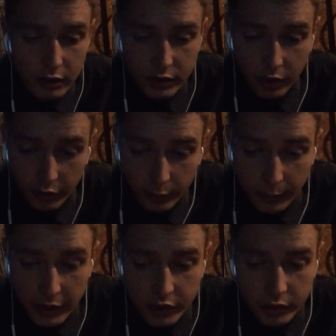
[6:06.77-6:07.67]
to other
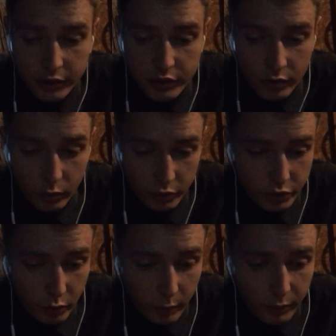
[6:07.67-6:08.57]
patrons or
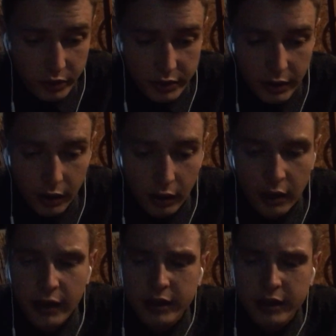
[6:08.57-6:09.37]
store personnel.